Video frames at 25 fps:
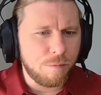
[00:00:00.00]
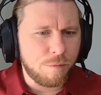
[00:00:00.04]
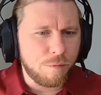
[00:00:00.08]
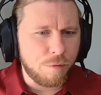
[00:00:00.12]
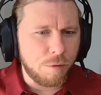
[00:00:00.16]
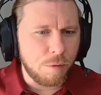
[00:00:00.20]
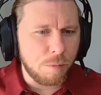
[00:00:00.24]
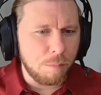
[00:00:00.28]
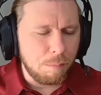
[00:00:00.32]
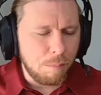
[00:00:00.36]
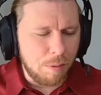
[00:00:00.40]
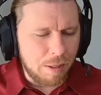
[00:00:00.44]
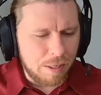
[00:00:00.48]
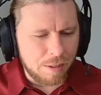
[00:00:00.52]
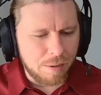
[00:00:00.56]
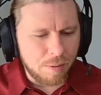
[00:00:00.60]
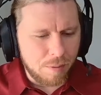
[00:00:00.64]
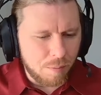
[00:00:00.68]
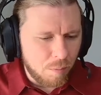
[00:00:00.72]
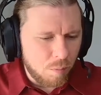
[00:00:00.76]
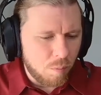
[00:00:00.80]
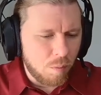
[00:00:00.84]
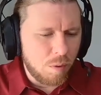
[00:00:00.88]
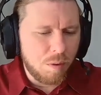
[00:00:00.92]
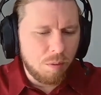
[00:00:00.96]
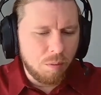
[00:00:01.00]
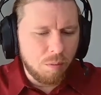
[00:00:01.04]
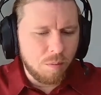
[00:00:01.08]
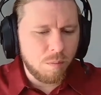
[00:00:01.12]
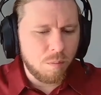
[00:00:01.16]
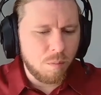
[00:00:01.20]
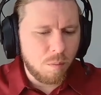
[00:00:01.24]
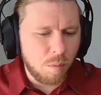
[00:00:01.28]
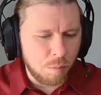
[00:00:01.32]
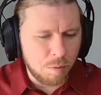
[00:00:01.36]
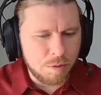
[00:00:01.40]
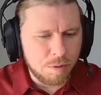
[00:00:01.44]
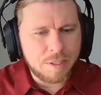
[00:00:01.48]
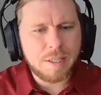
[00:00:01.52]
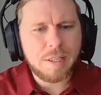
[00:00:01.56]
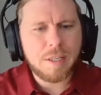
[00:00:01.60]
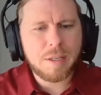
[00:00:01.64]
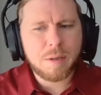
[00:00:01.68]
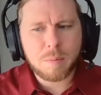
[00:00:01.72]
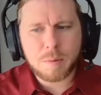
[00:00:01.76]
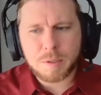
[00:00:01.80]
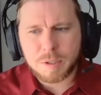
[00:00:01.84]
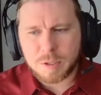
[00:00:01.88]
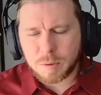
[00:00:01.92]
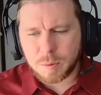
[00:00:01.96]
for me, when we're
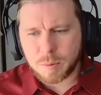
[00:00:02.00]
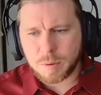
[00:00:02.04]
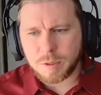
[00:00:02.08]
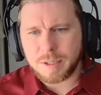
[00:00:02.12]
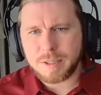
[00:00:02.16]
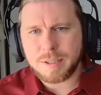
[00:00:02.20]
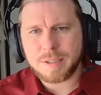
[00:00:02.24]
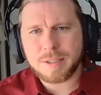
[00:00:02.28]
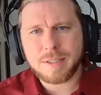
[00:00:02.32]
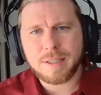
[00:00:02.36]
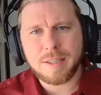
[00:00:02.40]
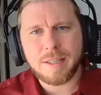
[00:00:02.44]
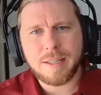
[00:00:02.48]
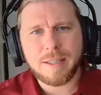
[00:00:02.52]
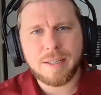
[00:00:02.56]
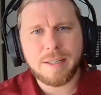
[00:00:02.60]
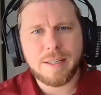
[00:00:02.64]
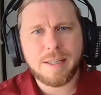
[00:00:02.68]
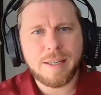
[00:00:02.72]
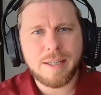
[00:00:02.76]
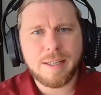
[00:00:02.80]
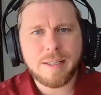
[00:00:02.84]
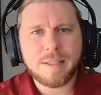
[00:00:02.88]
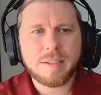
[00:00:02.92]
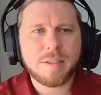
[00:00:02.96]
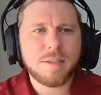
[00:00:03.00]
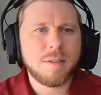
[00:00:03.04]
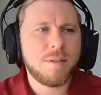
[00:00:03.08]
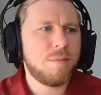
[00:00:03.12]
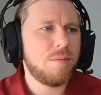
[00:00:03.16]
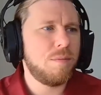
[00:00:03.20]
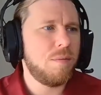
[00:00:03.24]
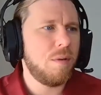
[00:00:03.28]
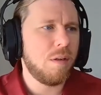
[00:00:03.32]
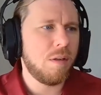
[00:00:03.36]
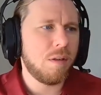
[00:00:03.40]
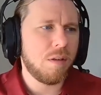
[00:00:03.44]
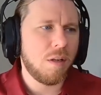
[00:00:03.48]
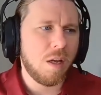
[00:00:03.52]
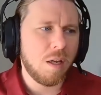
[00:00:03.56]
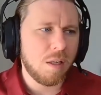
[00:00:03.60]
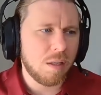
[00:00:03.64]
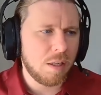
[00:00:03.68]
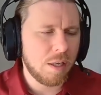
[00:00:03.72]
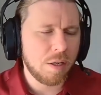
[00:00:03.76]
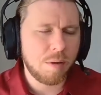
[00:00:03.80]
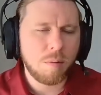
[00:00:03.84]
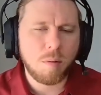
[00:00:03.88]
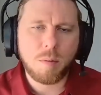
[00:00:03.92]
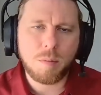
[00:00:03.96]
dealing with stories, it's a
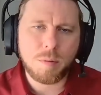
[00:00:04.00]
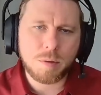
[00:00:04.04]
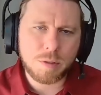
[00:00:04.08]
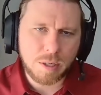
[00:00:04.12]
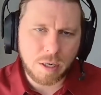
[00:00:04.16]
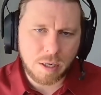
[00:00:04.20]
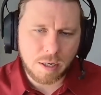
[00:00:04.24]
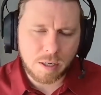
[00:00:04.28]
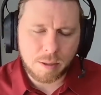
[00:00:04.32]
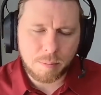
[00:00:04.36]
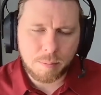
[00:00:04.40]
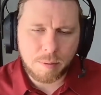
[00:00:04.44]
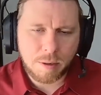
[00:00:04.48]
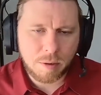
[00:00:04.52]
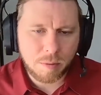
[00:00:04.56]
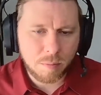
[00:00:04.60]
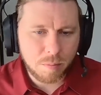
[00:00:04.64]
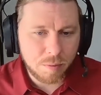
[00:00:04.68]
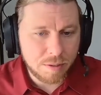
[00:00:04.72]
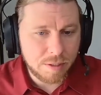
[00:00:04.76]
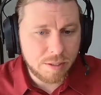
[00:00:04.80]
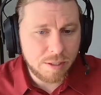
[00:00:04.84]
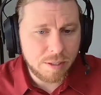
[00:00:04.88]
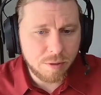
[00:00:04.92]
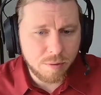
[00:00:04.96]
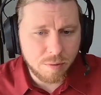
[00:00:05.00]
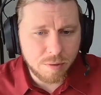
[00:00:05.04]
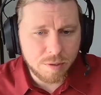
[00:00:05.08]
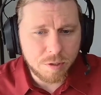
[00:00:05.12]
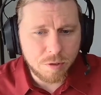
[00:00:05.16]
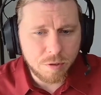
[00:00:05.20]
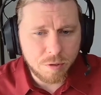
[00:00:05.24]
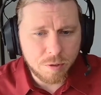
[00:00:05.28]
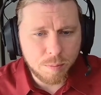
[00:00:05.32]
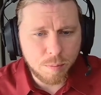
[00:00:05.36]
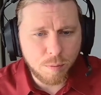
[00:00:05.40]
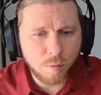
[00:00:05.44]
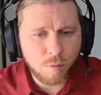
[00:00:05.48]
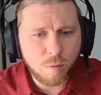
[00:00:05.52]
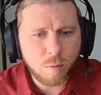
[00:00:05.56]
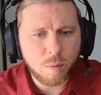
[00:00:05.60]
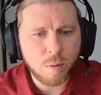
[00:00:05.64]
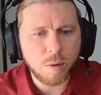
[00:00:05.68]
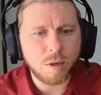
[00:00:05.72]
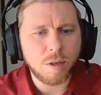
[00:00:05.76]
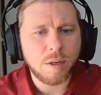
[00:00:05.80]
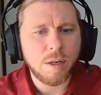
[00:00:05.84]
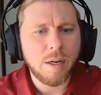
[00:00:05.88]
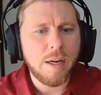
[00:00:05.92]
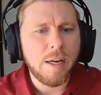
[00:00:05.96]
lot like what we were talking about with seed crystals
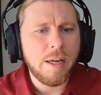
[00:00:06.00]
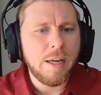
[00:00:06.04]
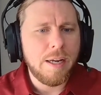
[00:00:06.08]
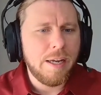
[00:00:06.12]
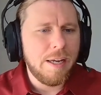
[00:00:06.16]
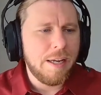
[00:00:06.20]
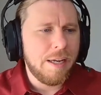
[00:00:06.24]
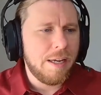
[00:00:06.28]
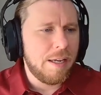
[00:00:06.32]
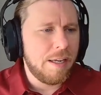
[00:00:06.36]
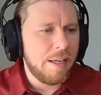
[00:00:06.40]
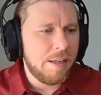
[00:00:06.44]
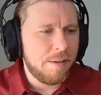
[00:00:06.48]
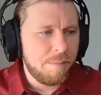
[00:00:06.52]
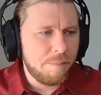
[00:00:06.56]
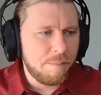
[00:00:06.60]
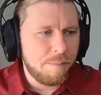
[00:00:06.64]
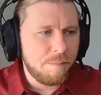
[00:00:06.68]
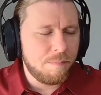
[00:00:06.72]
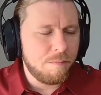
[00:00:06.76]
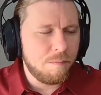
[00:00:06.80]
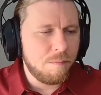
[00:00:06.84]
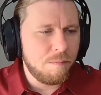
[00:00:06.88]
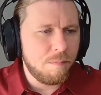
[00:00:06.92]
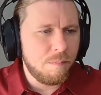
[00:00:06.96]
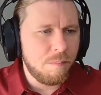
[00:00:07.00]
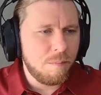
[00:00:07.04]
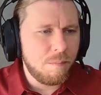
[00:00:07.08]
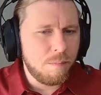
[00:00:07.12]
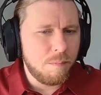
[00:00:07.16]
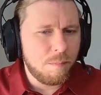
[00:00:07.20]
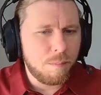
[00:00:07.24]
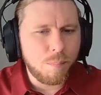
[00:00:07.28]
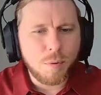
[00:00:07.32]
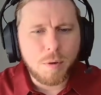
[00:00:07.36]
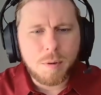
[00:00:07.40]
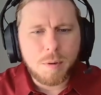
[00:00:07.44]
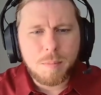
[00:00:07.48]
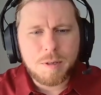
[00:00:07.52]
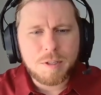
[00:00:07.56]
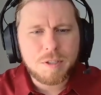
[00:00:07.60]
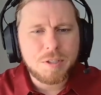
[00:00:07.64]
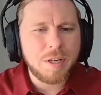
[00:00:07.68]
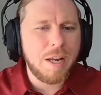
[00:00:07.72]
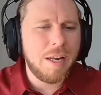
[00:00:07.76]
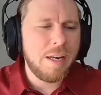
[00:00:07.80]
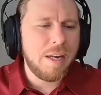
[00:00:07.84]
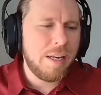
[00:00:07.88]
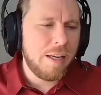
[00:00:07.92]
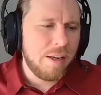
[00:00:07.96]
before. Pretty
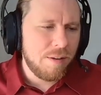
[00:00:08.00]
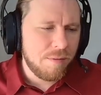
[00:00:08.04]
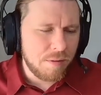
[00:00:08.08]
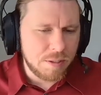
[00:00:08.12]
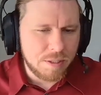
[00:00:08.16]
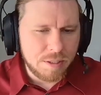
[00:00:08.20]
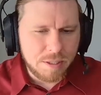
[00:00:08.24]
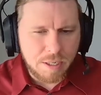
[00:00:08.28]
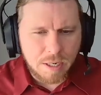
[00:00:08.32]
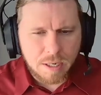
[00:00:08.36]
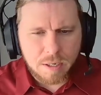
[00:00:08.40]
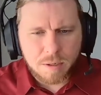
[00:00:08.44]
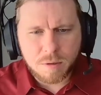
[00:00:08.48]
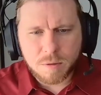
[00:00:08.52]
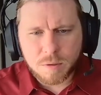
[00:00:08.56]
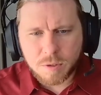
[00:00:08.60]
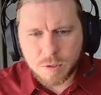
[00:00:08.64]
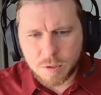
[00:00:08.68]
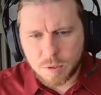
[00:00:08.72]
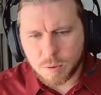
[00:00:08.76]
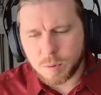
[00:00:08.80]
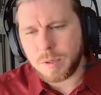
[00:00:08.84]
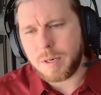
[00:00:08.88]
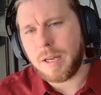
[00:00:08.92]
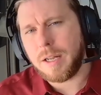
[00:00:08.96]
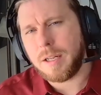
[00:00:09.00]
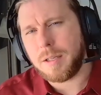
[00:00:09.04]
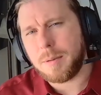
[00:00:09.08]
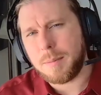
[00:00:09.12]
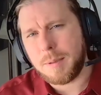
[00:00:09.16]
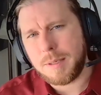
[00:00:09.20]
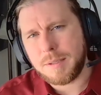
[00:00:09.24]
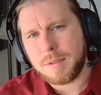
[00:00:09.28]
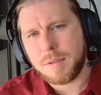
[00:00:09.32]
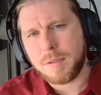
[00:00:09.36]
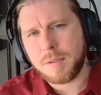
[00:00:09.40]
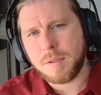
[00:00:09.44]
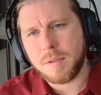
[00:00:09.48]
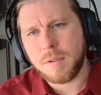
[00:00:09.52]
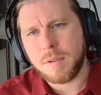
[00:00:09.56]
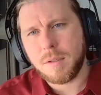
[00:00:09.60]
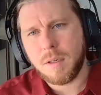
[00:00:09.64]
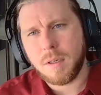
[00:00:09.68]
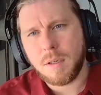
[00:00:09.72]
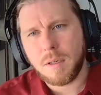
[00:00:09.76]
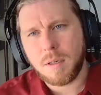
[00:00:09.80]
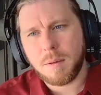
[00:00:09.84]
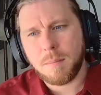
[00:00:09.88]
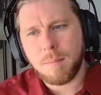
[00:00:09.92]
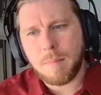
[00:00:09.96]
much any of the standard story elements
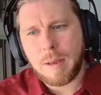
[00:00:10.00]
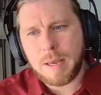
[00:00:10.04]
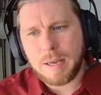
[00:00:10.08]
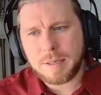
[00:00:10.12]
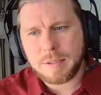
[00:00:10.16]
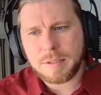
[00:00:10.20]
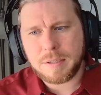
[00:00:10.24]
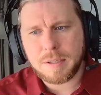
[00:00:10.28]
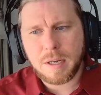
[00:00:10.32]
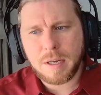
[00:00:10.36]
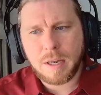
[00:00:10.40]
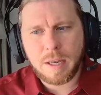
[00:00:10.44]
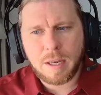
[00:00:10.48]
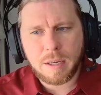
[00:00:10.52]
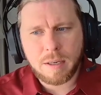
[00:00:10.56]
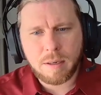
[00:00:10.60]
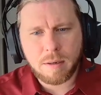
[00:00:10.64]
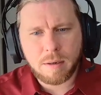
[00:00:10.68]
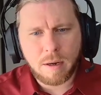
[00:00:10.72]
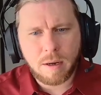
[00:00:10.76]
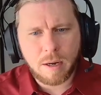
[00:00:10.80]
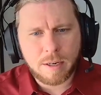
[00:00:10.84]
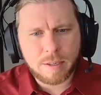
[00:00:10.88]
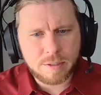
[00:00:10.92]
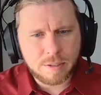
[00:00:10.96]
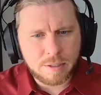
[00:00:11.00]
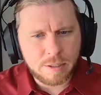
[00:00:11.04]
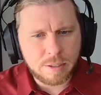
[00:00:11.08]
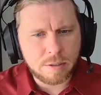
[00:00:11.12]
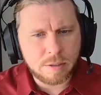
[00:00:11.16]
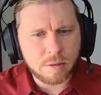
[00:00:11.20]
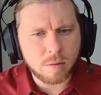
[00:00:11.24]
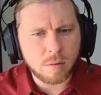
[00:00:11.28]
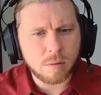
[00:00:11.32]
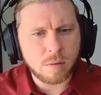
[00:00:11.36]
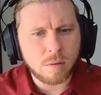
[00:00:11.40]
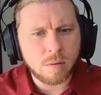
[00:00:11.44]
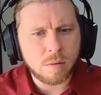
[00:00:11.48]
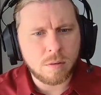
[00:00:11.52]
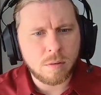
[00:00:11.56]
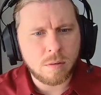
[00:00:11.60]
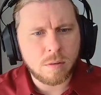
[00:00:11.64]
makes a ideal